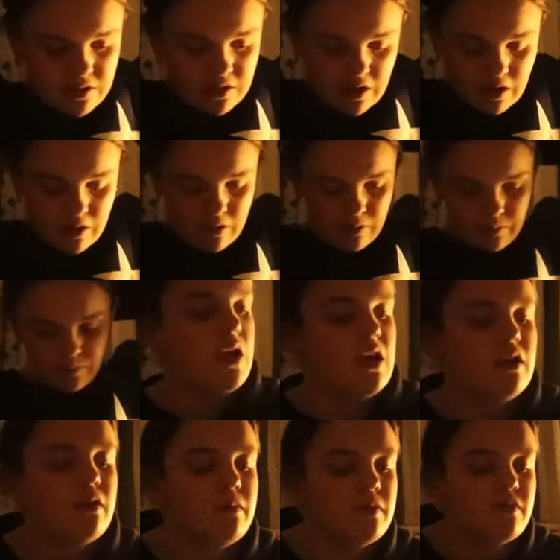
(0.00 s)
So
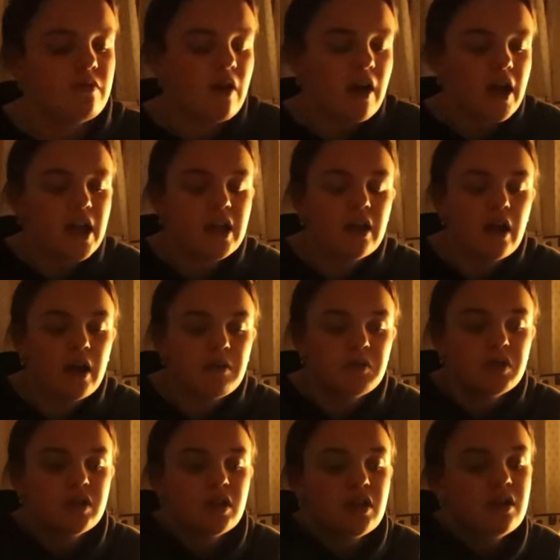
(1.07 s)
it'll be fine. I'm
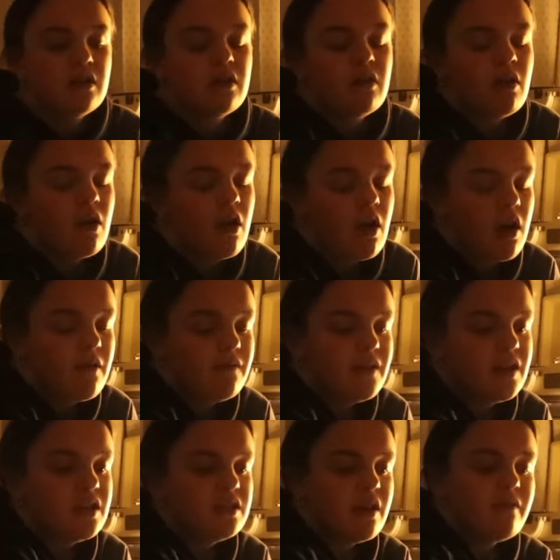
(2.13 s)
just gonna
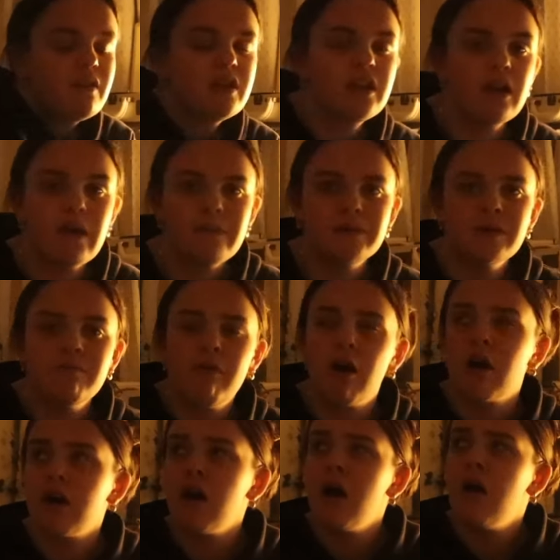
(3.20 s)
finish everything up
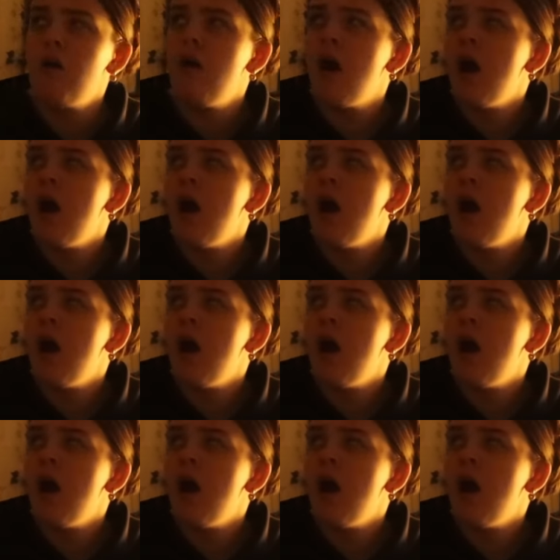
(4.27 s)
tomorrow.